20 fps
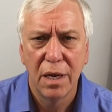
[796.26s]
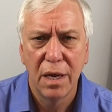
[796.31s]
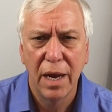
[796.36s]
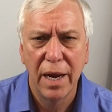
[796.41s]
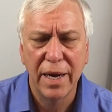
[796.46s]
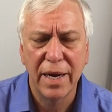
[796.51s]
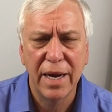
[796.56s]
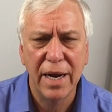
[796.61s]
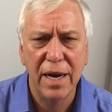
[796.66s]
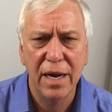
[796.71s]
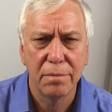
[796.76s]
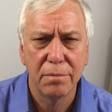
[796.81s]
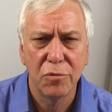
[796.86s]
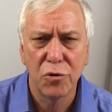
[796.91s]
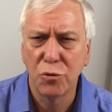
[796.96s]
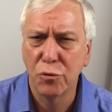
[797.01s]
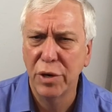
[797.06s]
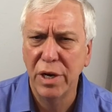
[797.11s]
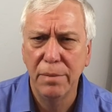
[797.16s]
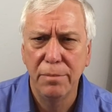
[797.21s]
I can't
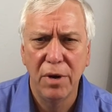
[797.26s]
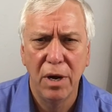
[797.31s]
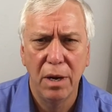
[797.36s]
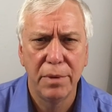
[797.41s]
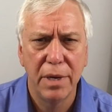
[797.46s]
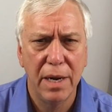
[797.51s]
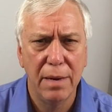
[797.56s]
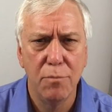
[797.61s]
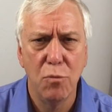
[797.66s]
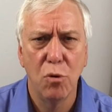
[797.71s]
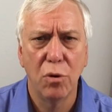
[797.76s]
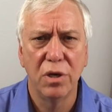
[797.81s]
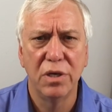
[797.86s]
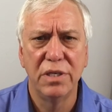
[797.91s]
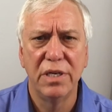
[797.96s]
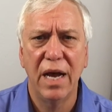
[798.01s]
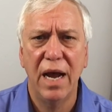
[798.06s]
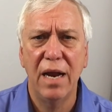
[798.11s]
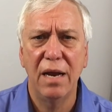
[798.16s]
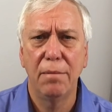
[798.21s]
dream up a more
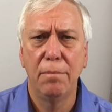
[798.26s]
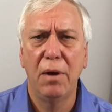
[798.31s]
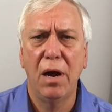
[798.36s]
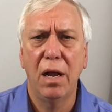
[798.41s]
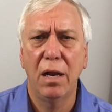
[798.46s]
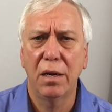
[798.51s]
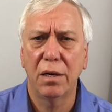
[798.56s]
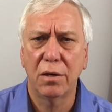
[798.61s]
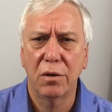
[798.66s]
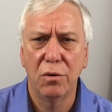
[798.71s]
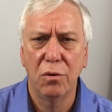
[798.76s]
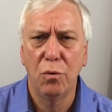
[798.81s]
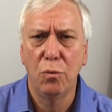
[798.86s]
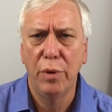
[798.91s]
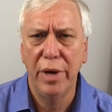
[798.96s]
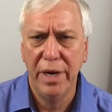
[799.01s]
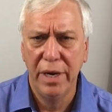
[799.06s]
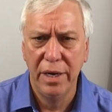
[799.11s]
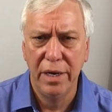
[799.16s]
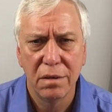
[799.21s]
diabolical
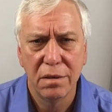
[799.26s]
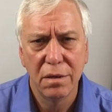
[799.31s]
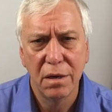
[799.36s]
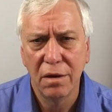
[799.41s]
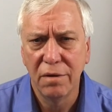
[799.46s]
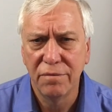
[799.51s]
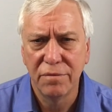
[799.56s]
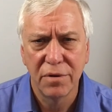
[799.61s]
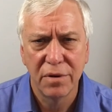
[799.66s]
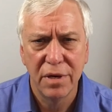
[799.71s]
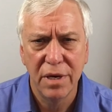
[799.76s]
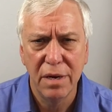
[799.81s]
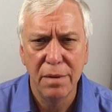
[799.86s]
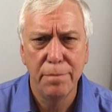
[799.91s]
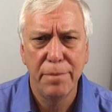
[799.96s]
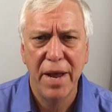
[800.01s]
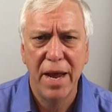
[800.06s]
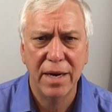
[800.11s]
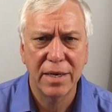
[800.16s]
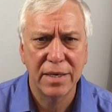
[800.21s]
way of
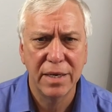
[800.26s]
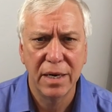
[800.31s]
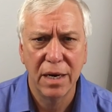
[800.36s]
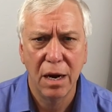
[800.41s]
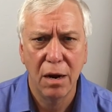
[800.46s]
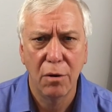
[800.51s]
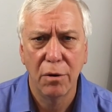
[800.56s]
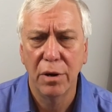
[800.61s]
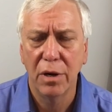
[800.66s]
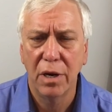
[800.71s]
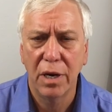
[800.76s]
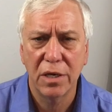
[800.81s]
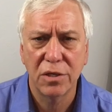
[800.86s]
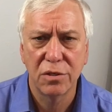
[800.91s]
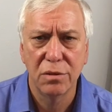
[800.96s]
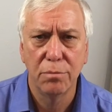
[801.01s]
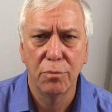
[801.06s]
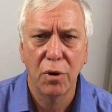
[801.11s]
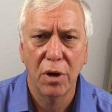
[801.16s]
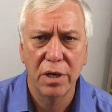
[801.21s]
impacting our
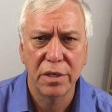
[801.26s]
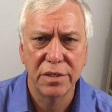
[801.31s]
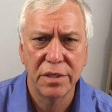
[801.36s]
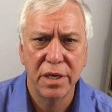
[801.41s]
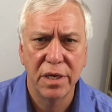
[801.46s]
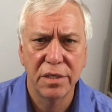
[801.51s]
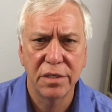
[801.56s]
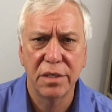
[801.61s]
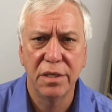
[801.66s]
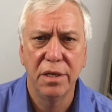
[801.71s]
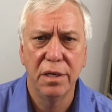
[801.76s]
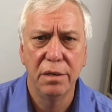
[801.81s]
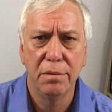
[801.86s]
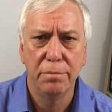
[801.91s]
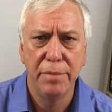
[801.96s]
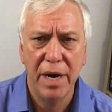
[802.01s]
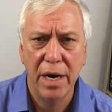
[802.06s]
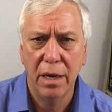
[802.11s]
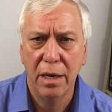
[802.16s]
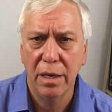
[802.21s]
election process than
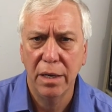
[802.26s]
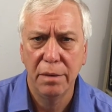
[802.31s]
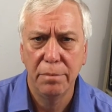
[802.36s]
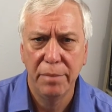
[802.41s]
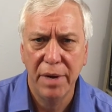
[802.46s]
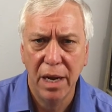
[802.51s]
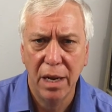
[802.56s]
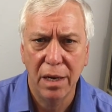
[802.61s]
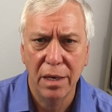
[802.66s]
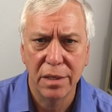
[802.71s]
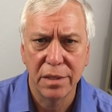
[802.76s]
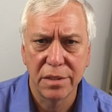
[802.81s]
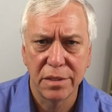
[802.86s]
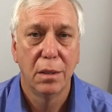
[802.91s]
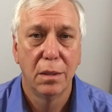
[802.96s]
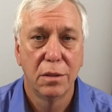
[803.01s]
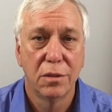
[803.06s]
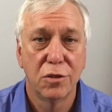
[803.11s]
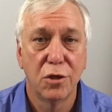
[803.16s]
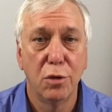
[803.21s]
mail-in ballots.
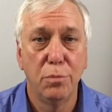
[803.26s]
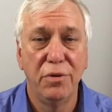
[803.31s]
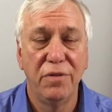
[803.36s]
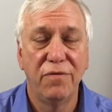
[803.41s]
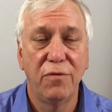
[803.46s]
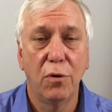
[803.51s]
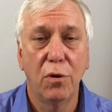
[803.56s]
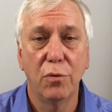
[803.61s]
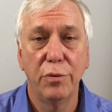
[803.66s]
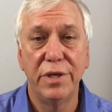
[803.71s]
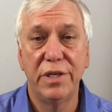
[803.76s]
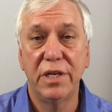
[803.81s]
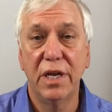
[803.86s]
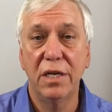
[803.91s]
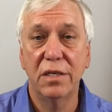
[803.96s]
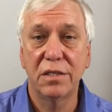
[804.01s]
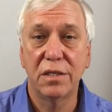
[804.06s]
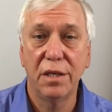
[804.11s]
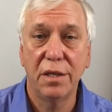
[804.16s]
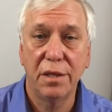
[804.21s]
So before we
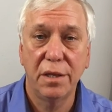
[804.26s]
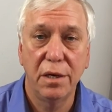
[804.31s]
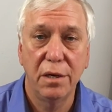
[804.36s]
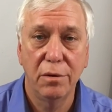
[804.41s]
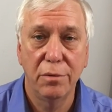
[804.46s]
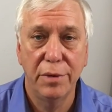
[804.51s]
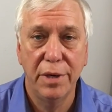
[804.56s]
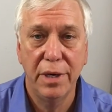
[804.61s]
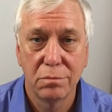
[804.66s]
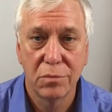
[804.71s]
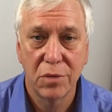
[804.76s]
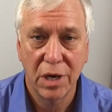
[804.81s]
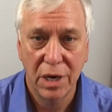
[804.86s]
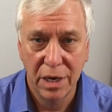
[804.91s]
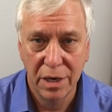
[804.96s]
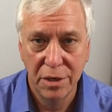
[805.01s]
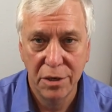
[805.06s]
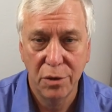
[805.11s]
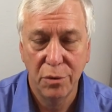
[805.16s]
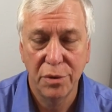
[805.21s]
test the theory, gotta
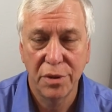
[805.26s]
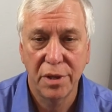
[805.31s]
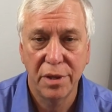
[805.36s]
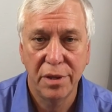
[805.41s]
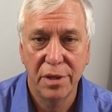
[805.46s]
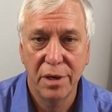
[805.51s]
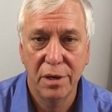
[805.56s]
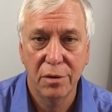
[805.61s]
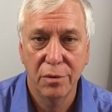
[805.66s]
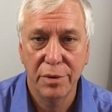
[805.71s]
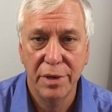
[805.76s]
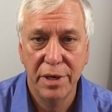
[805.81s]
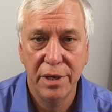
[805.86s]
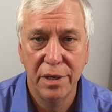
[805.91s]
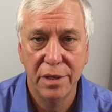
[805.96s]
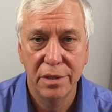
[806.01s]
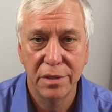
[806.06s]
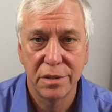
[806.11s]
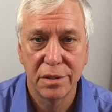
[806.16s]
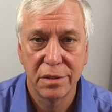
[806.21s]
know what the theory
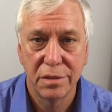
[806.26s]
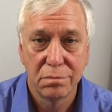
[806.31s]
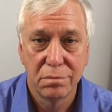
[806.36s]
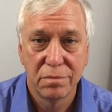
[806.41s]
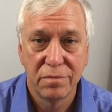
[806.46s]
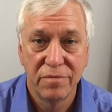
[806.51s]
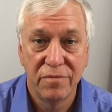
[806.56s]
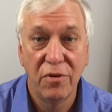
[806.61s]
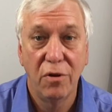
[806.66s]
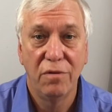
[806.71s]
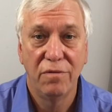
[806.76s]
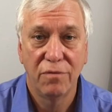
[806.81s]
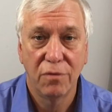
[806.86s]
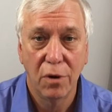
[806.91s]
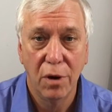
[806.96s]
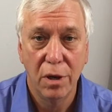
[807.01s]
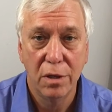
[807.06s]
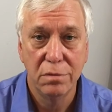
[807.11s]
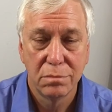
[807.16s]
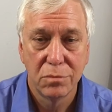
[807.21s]
is. Vote
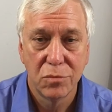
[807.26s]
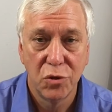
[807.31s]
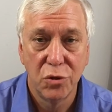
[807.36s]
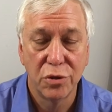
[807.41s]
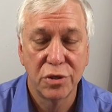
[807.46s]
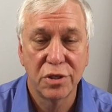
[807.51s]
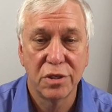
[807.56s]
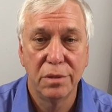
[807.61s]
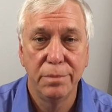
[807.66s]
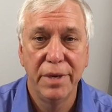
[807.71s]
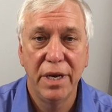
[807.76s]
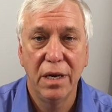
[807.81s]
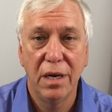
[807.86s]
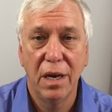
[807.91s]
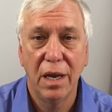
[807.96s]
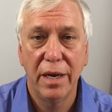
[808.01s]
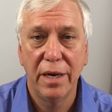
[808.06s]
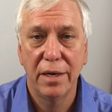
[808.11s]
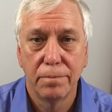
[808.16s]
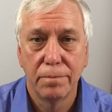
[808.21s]
fraud. Looks to me
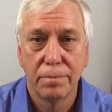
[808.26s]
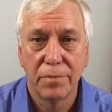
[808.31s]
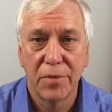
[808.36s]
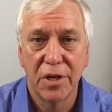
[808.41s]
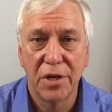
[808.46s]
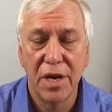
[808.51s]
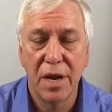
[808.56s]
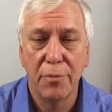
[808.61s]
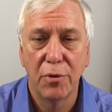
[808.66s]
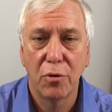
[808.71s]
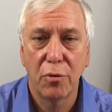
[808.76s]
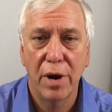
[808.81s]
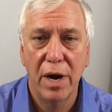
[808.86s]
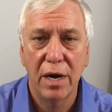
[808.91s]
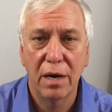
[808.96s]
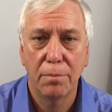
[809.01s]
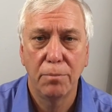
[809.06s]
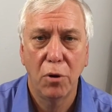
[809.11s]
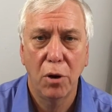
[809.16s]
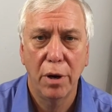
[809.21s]
like the
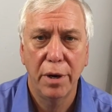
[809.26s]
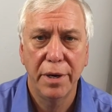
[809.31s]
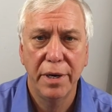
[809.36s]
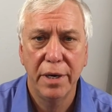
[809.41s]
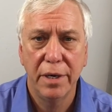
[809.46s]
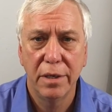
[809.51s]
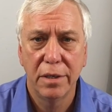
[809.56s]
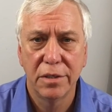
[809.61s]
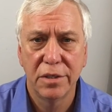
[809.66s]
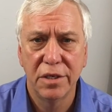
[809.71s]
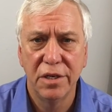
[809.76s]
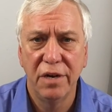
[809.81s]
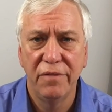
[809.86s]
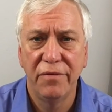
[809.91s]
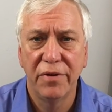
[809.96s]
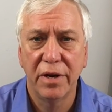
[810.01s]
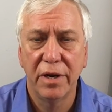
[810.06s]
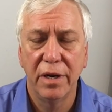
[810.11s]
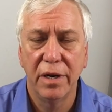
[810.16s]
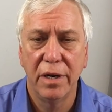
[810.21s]
Democratic Party
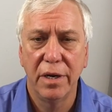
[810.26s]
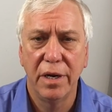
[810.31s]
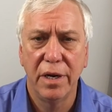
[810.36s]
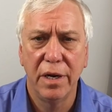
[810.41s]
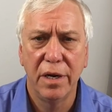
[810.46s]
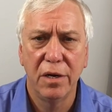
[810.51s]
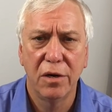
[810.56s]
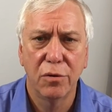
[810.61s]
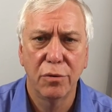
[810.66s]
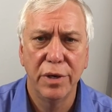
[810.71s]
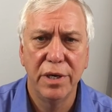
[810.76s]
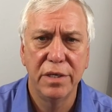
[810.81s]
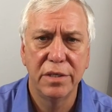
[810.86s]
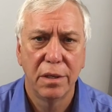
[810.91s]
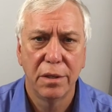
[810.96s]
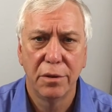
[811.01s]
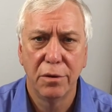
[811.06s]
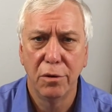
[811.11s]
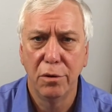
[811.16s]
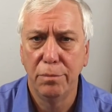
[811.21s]
significantly increased
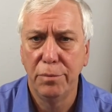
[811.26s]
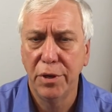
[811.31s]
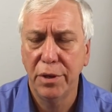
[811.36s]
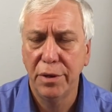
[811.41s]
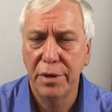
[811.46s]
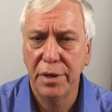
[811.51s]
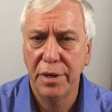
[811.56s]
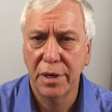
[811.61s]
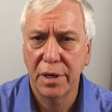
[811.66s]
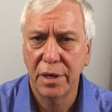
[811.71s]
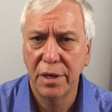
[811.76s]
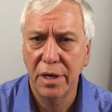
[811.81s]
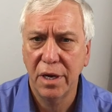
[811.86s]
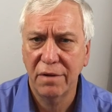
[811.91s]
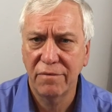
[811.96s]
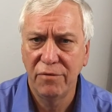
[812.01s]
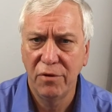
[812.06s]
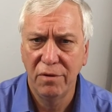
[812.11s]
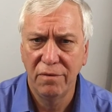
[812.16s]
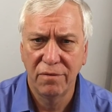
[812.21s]
their ability to conduct
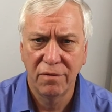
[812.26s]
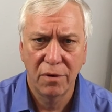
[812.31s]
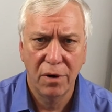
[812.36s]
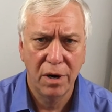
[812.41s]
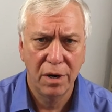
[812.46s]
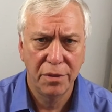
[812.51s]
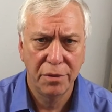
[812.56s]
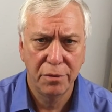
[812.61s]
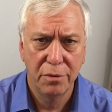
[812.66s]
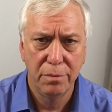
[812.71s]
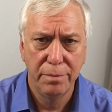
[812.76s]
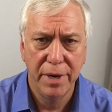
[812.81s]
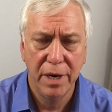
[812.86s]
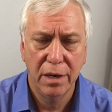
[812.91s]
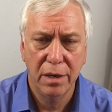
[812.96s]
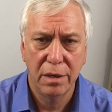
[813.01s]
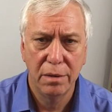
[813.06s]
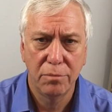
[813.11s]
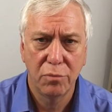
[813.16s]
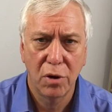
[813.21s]
vote fraud through
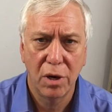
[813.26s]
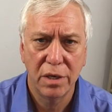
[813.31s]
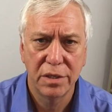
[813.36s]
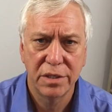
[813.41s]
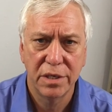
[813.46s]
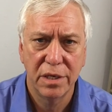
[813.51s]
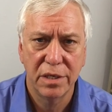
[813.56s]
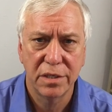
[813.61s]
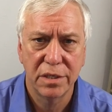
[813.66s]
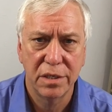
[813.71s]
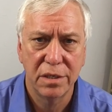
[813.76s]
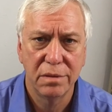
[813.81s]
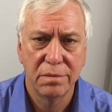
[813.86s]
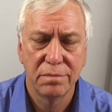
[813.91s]
mail-in processing.